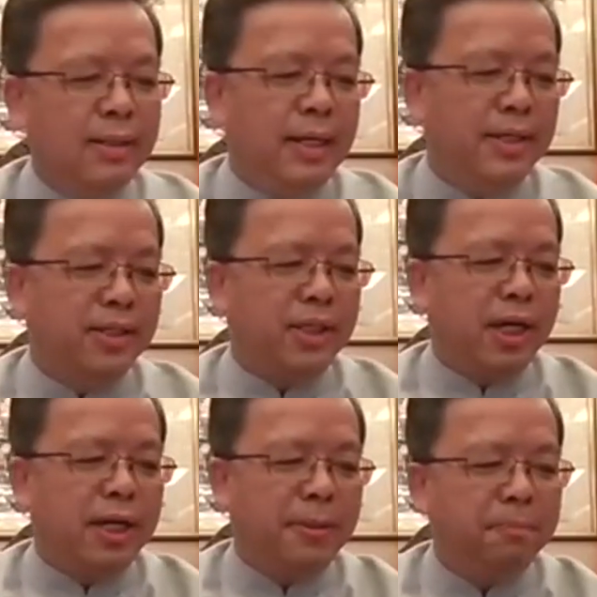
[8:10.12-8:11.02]
Yes,
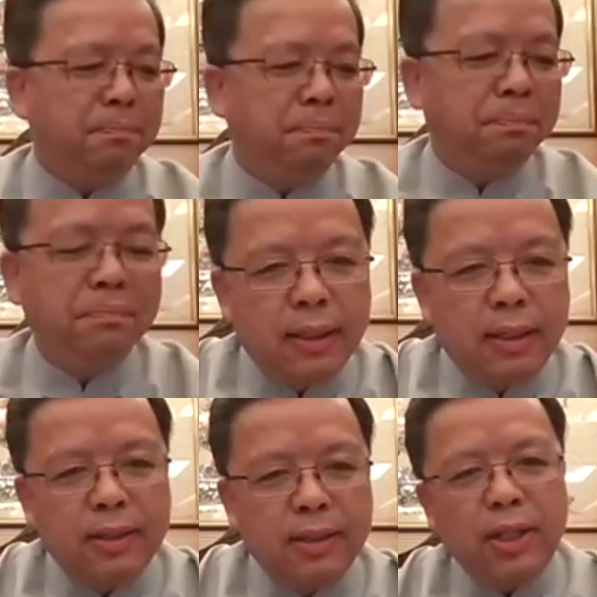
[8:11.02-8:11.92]

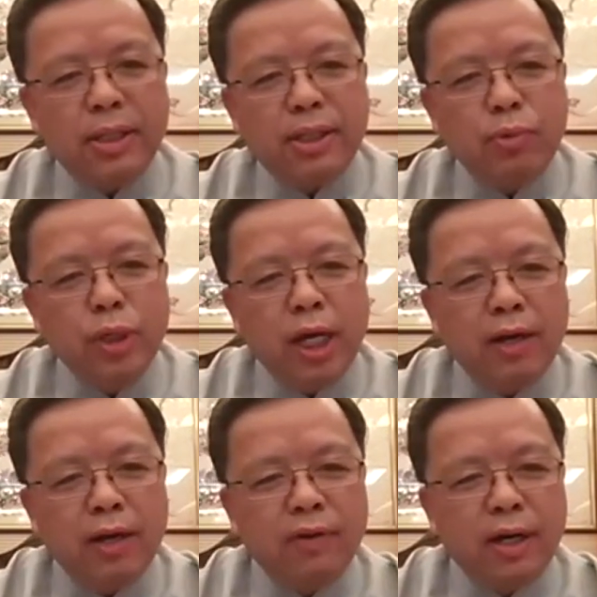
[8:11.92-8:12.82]
I think that we
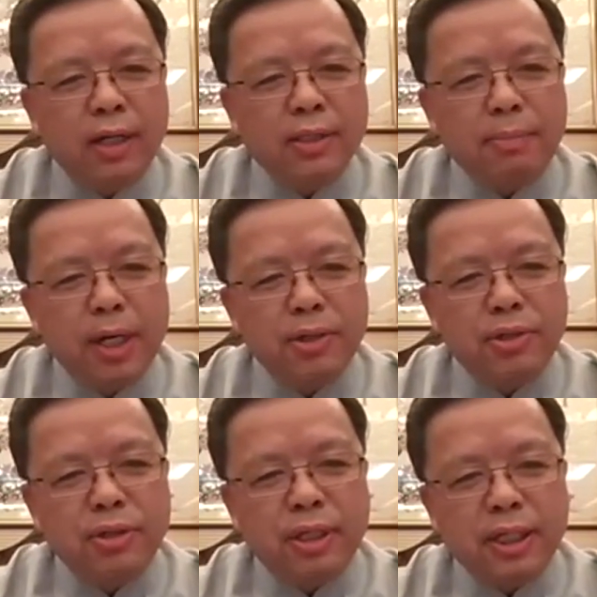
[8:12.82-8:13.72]
have, as I
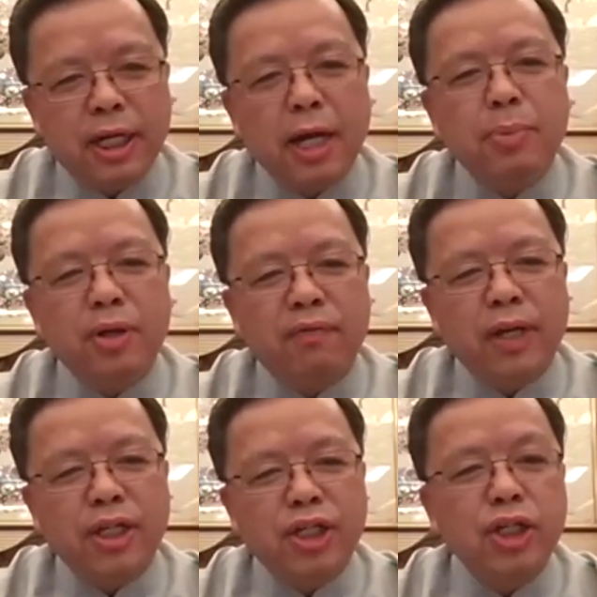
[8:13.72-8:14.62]
mentioned, that's a couple of
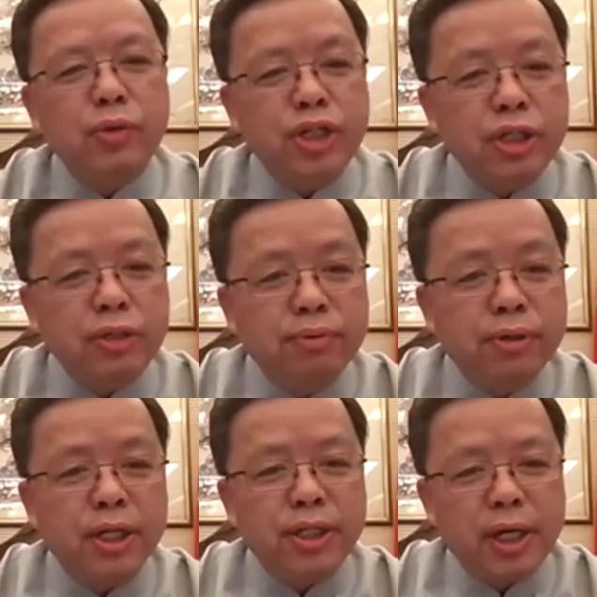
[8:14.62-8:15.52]
the G2G
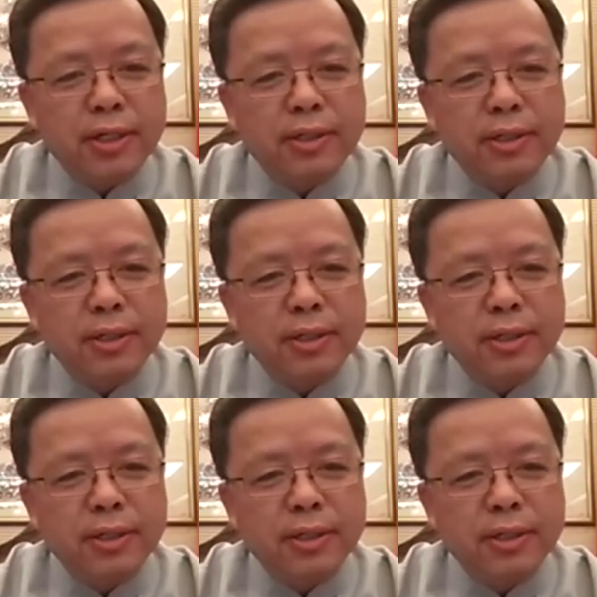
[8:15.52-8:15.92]
projects.